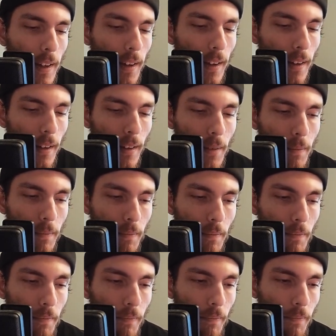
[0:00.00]
um,
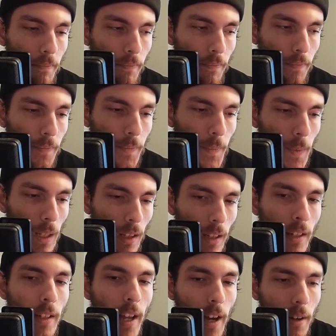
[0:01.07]

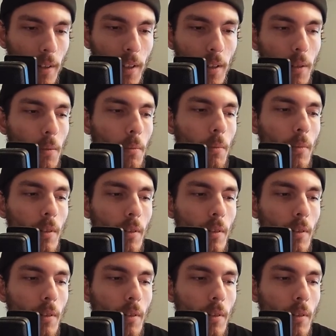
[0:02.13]
and now him